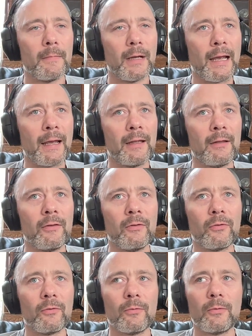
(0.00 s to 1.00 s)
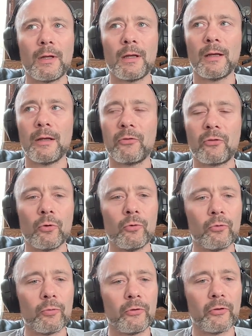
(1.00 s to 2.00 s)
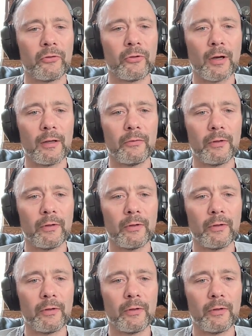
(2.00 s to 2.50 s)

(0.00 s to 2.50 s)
and schools were just starting